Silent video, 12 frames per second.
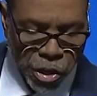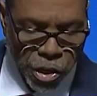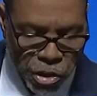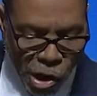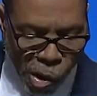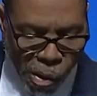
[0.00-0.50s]
you to
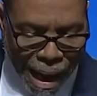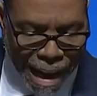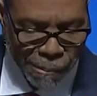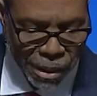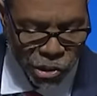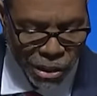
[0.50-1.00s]
know
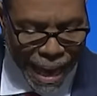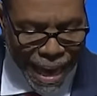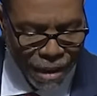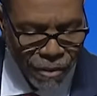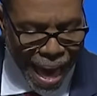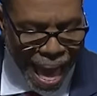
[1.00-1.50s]
how much I
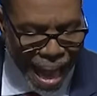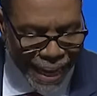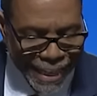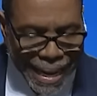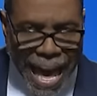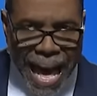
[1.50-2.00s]
have
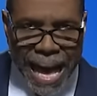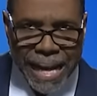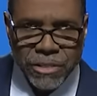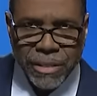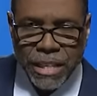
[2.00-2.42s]
agonized.